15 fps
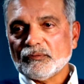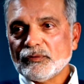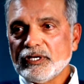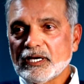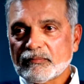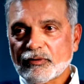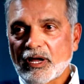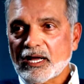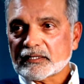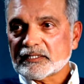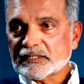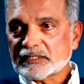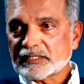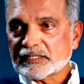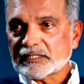We had
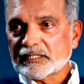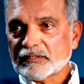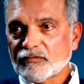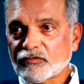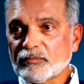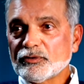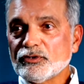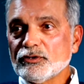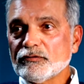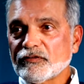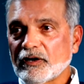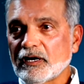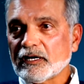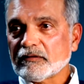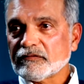practice from 2 to
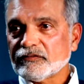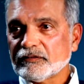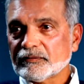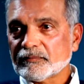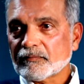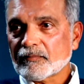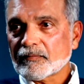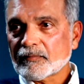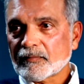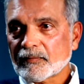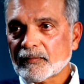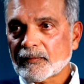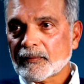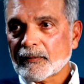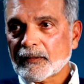5,
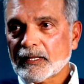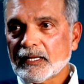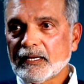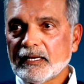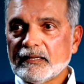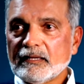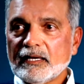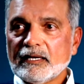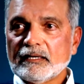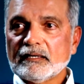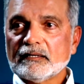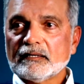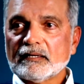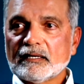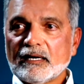and
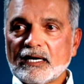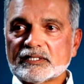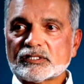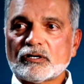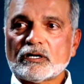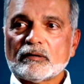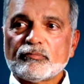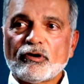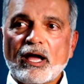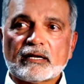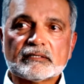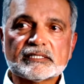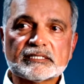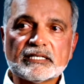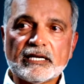then I started
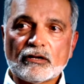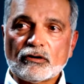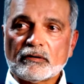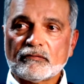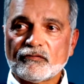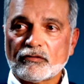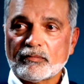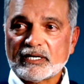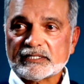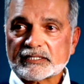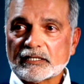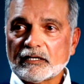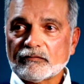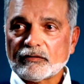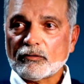practice again for
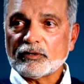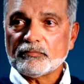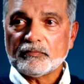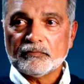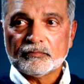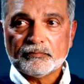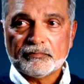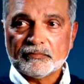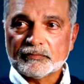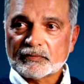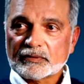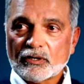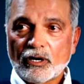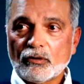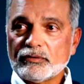myself. I would
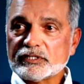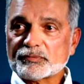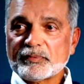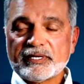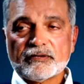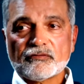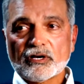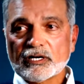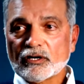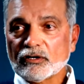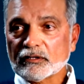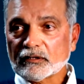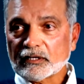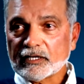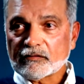always be running
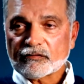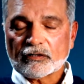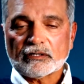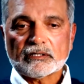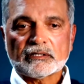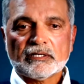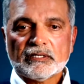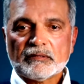on the lakefront.